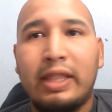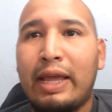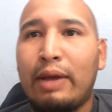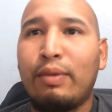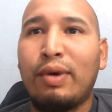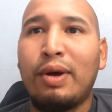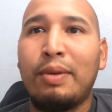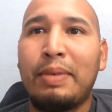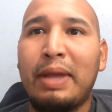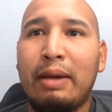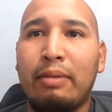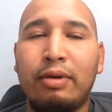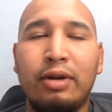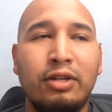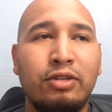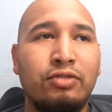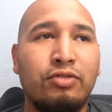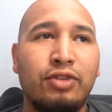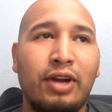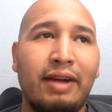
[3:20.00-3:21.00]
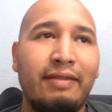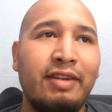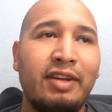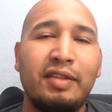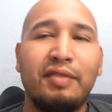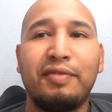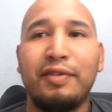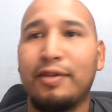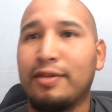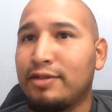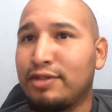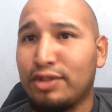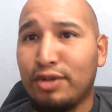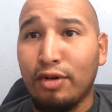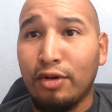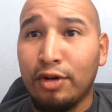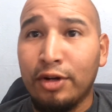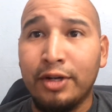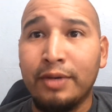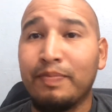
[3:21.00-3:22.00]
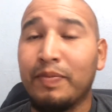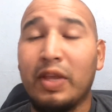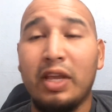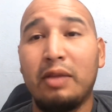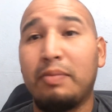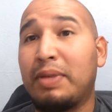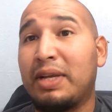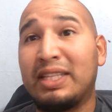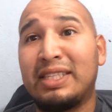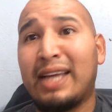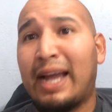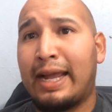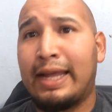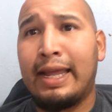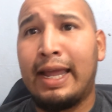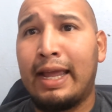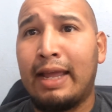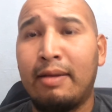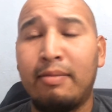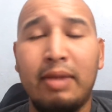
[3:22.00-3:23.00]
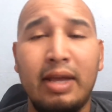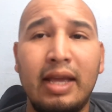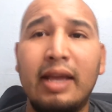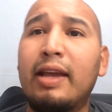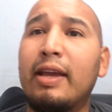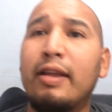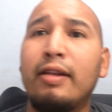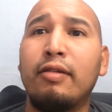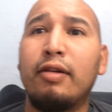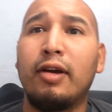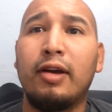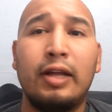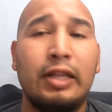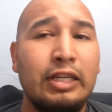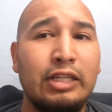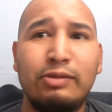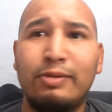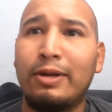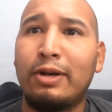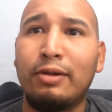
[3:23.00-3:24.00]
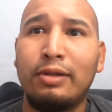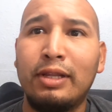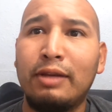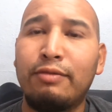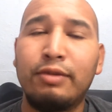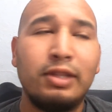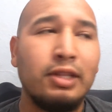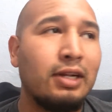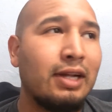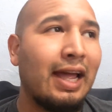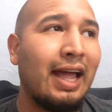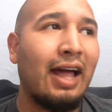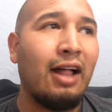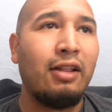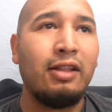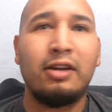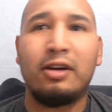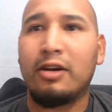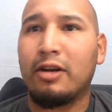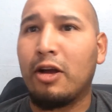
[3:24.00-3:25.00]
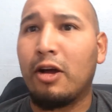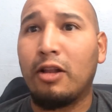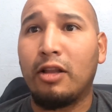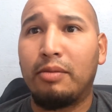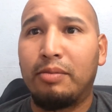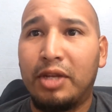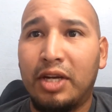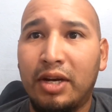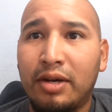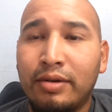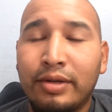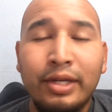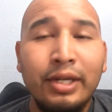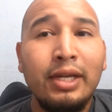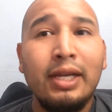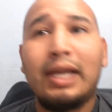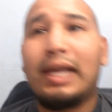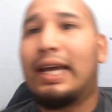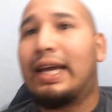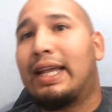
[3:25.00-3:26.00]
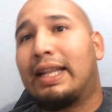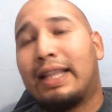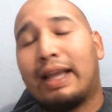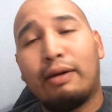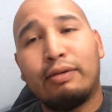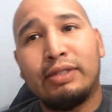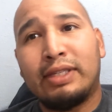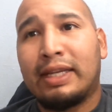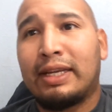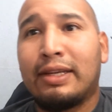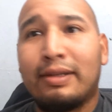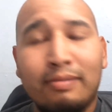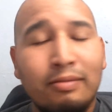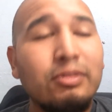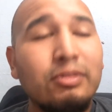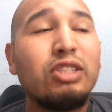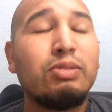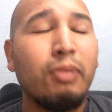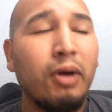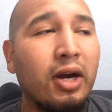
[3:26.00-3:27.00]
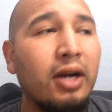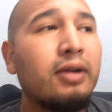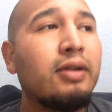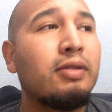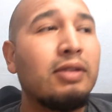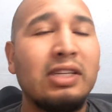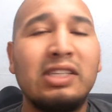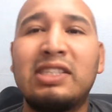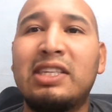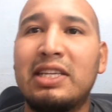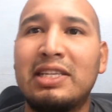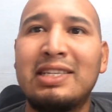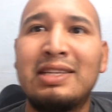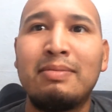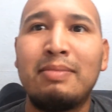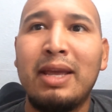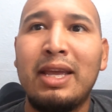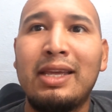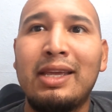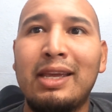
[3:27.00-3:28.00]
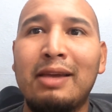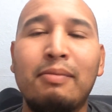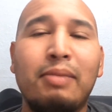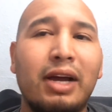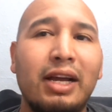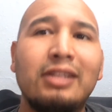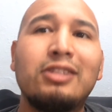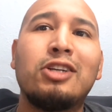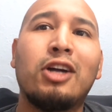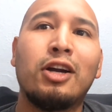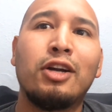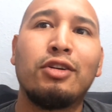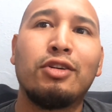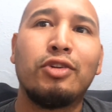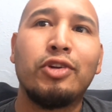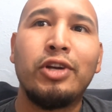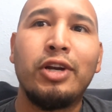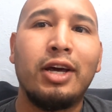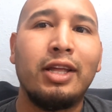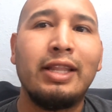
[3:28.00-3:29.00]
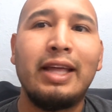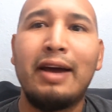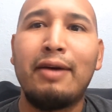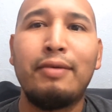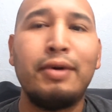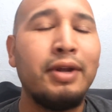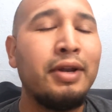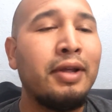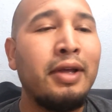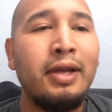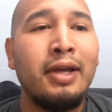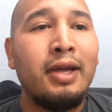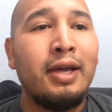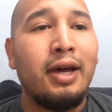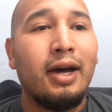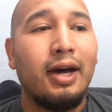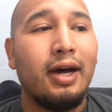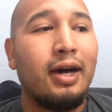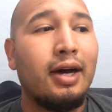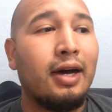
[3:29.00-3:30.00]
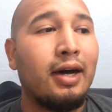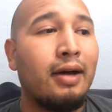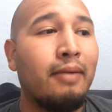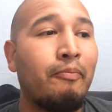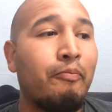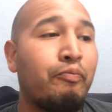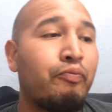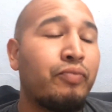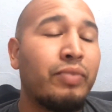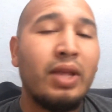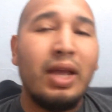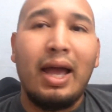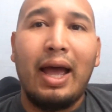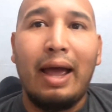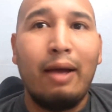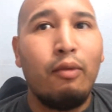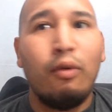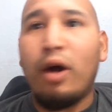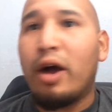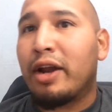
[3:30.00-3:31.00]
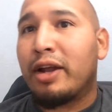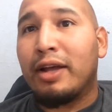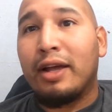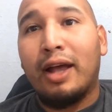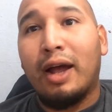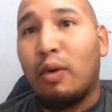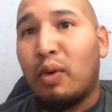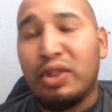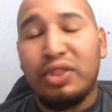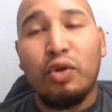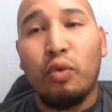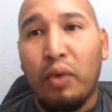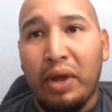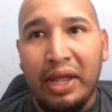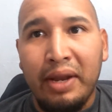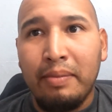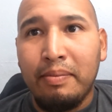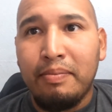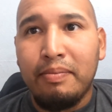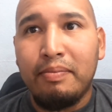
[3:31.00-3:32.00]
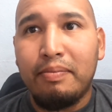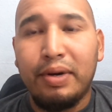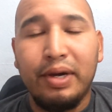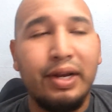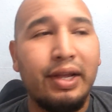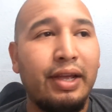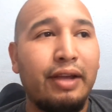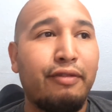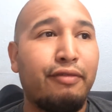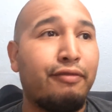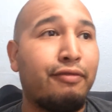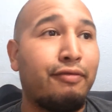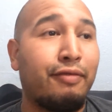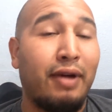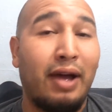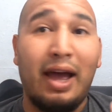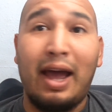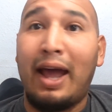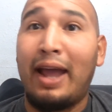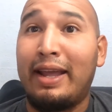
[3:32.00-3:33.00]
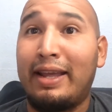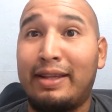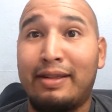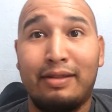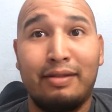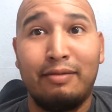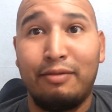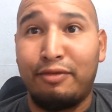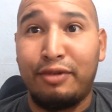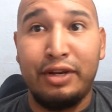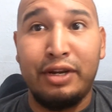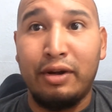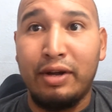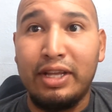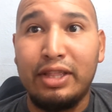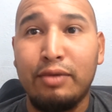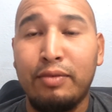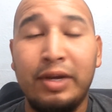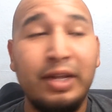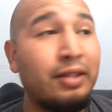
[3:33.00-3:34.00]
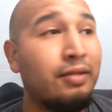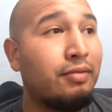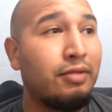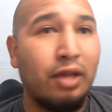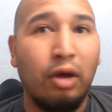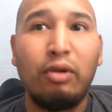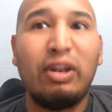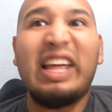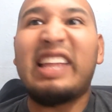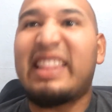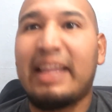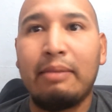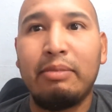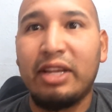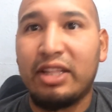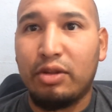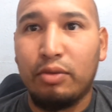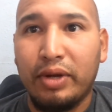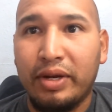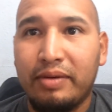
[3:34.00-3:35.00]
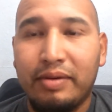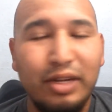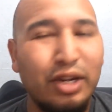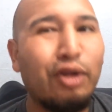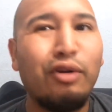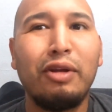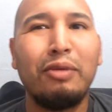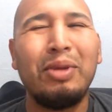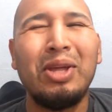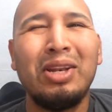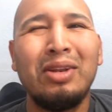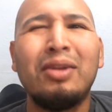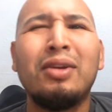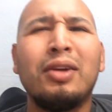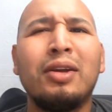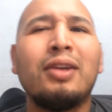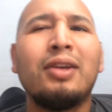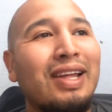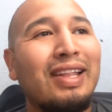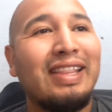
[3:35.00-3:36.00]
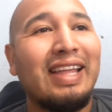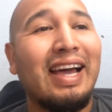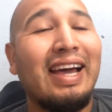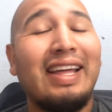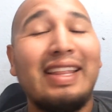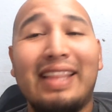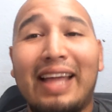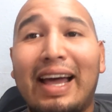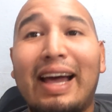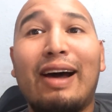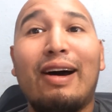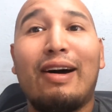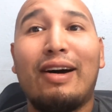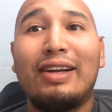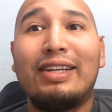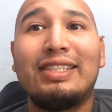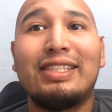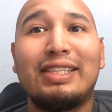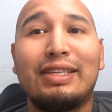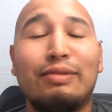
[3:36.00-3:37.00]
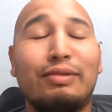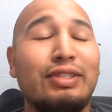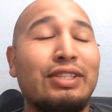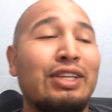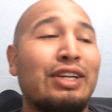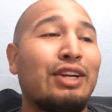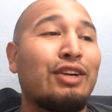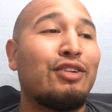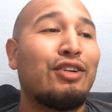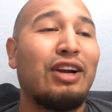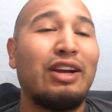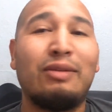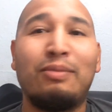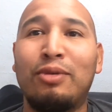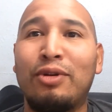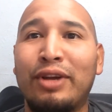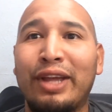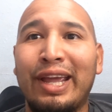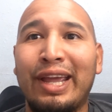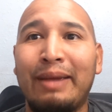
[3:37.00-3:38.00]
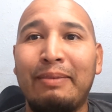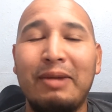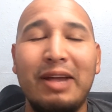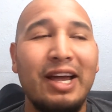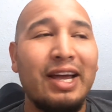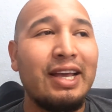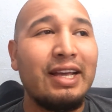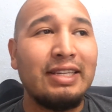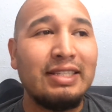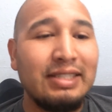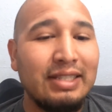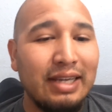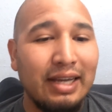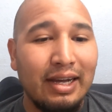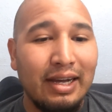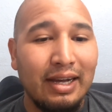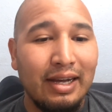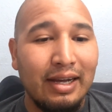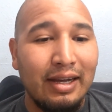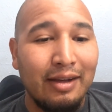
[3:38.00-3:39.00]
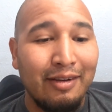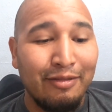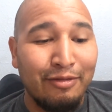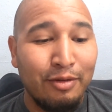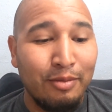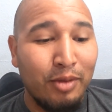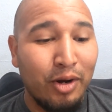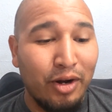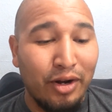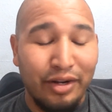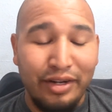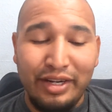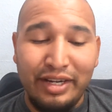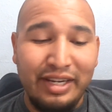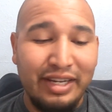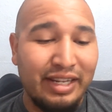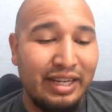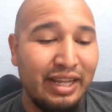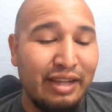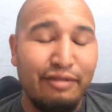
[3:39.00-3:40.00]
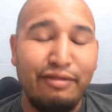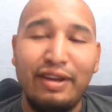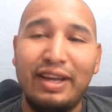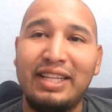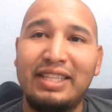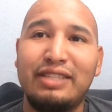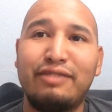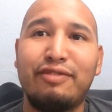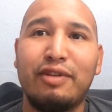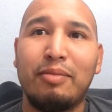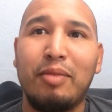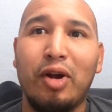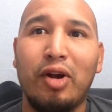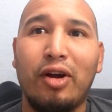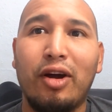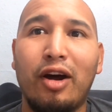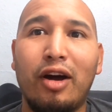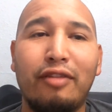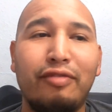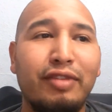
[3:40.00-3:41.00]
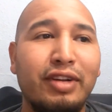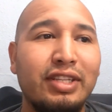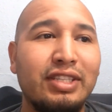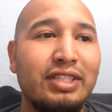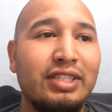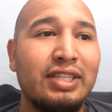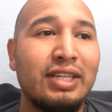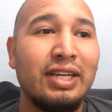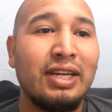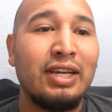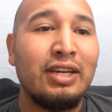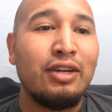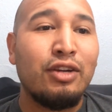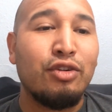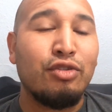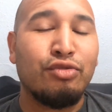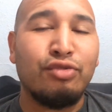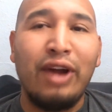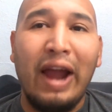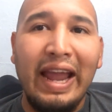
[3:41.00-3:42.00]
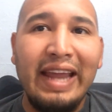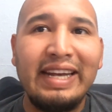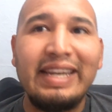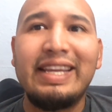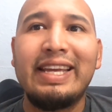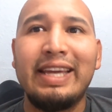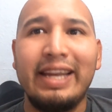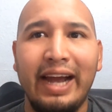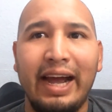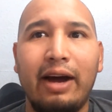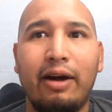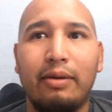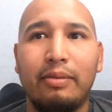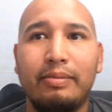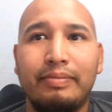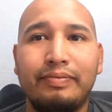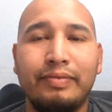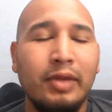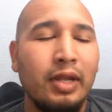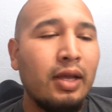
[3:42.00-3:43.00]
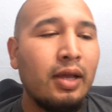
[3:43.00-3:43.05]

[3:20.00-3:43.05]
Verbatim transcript: they won't be able to drive down the field and score, it'd be a tie game, and uh, at least we don't leave with an L in our column, you know. And that was a smart decision making by Jon Gruden on that one. Um, I want to, I want the win, but if I if we don't get the win, don't let them get the win. You know what I mean? That that honestly was an incredible game, guys. Uh, from our defense, from our offense, grinding it out.